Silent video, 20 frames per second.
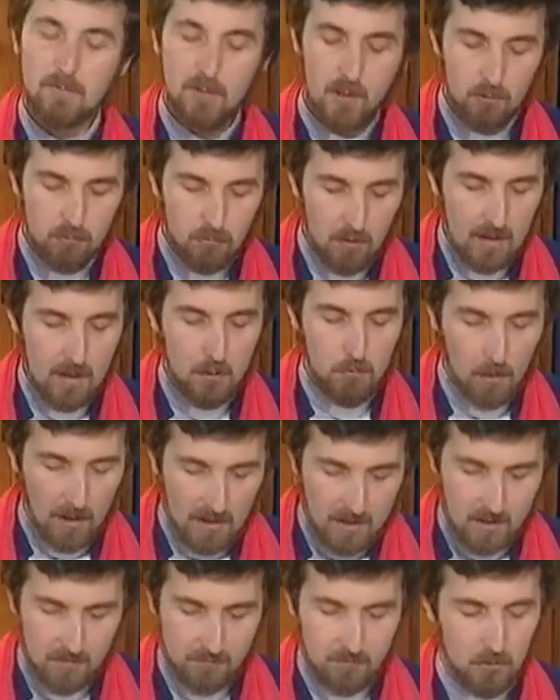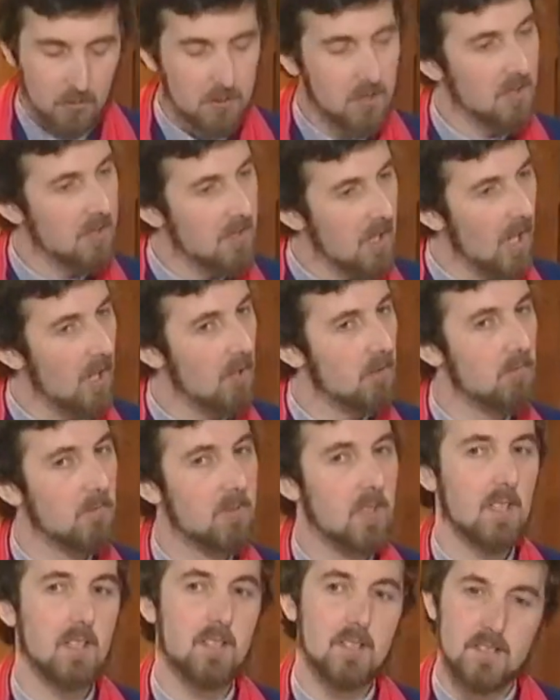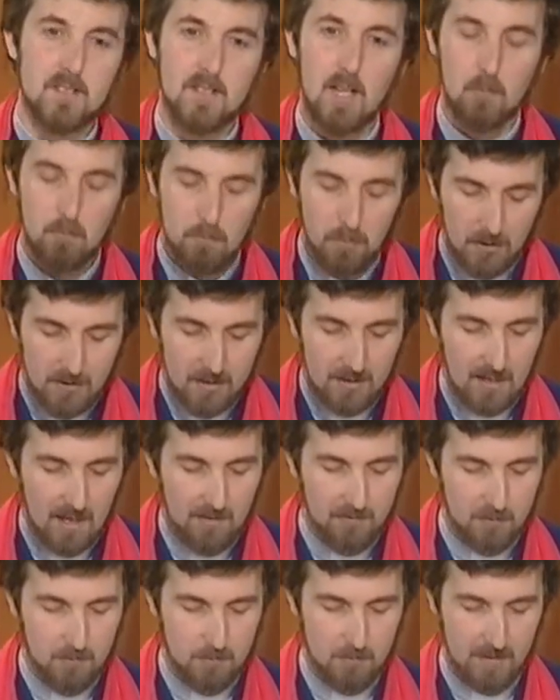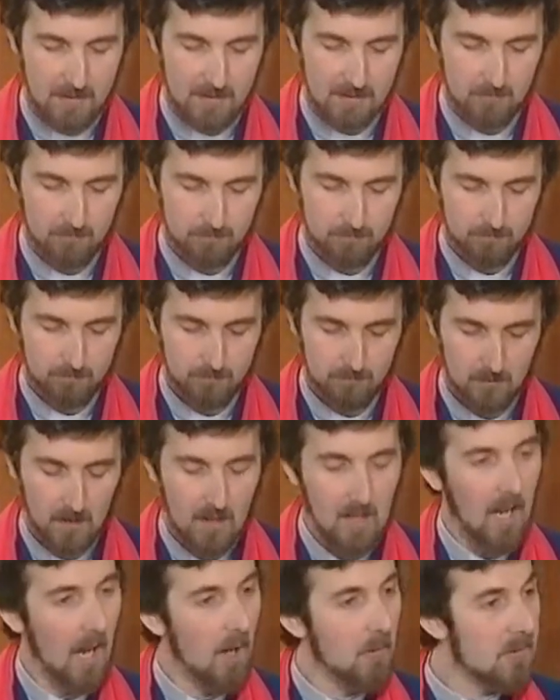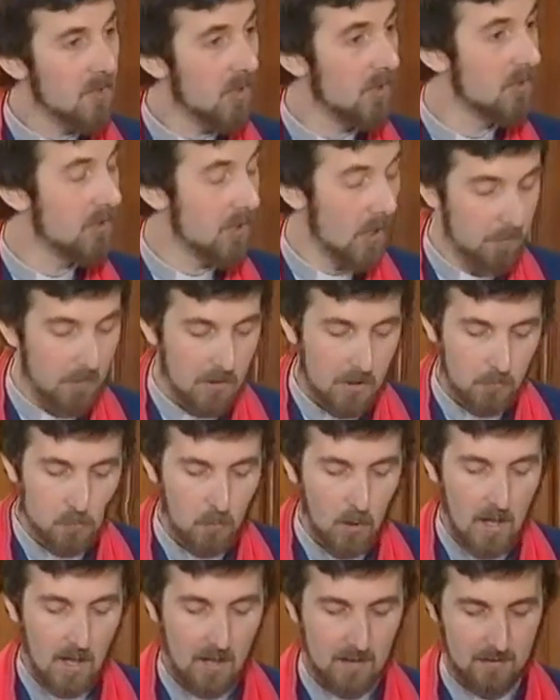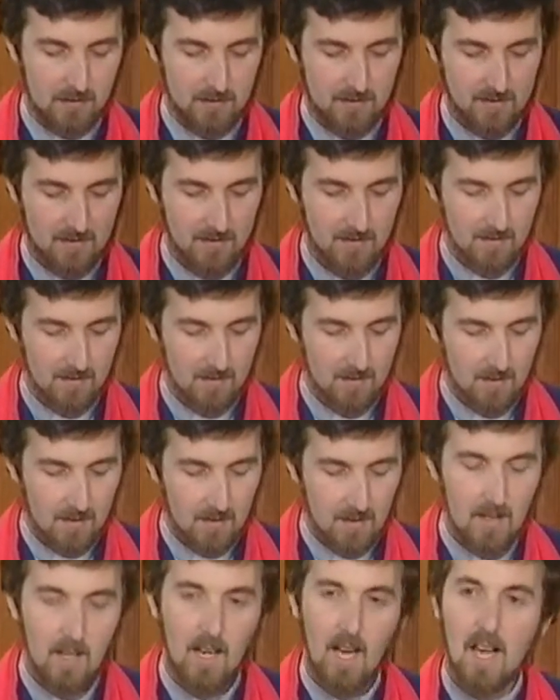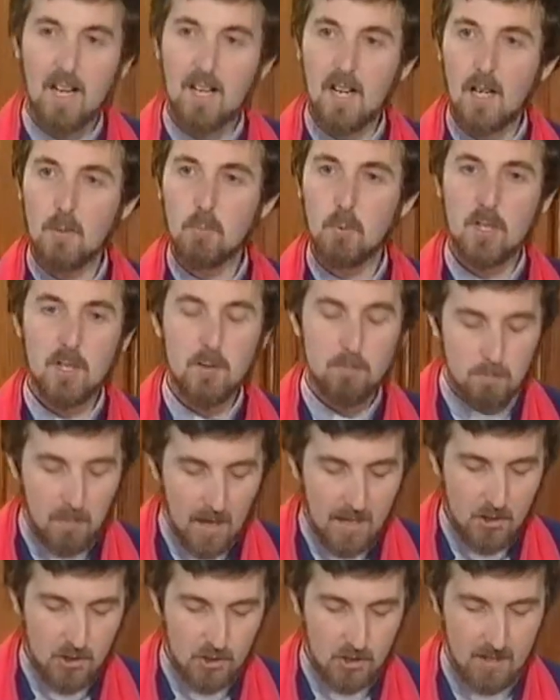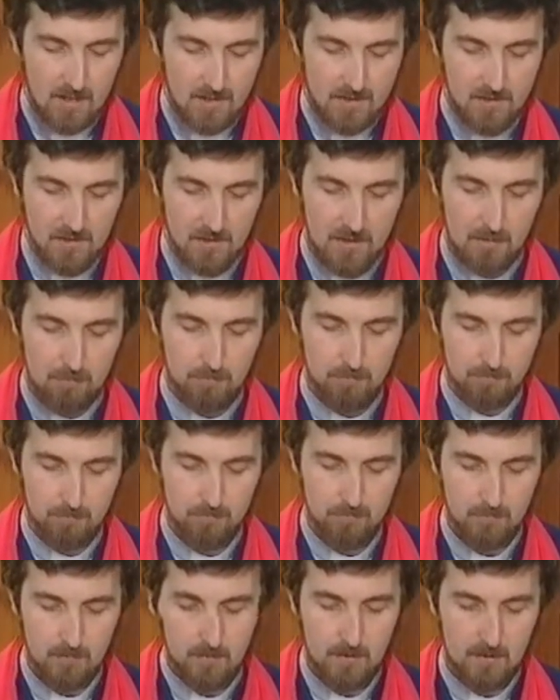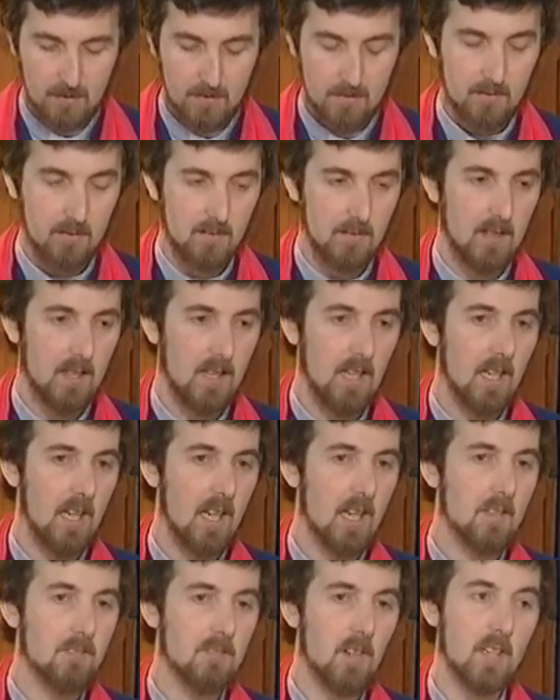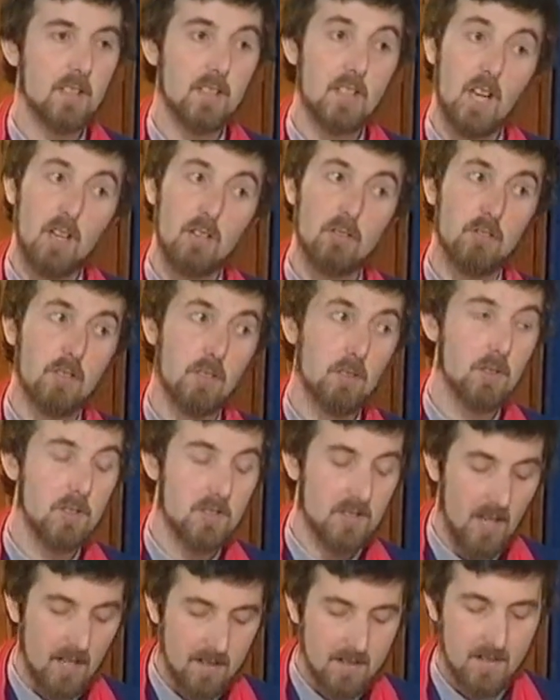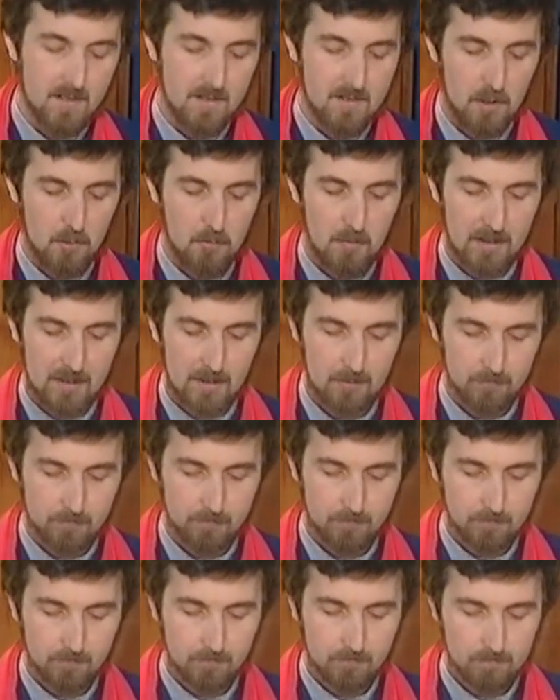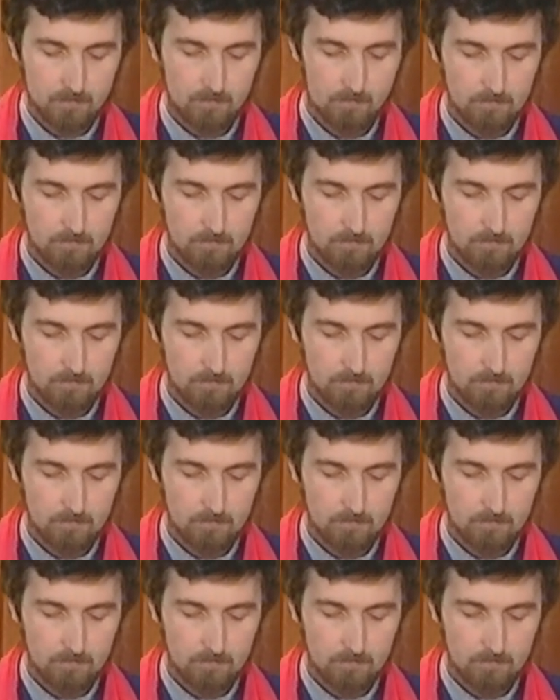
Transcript: made me feel really wonderful to know that somebody loved me. I was on top of the world, and I would have mentioned it to them if I'd known who'd sent it to me.